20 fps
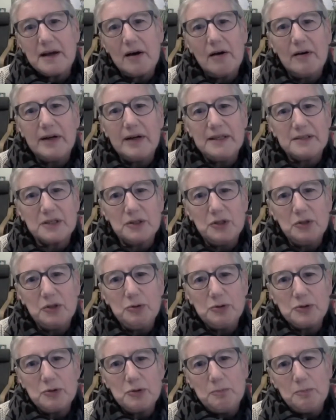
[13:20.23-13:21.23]
kind and who
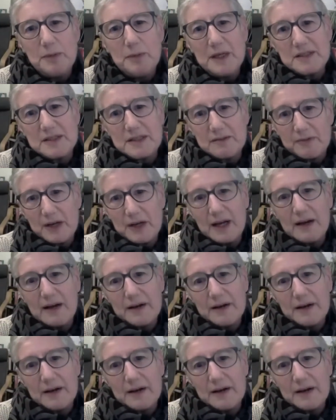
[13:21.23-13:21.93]
do bits of it.